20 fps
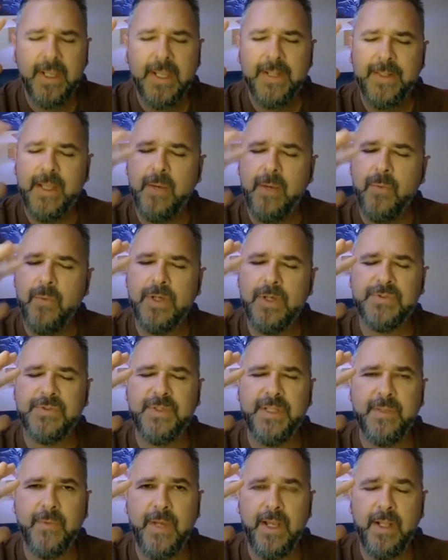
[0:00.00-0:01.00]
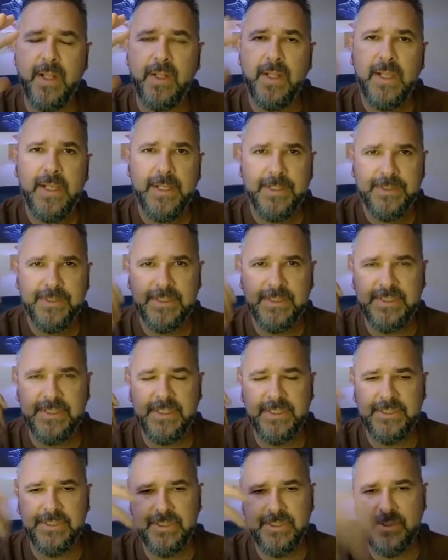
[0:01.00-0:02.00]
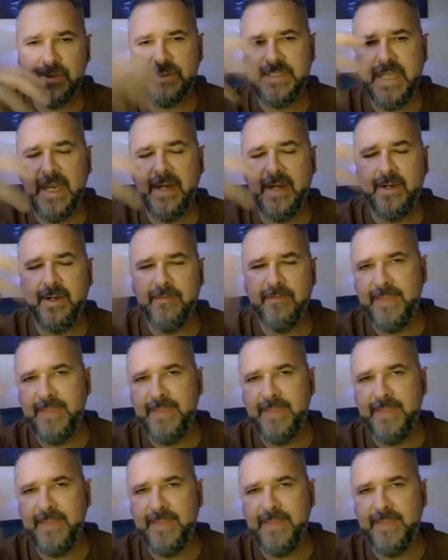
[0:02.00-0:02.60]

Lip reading: That works really well. Just because you're tired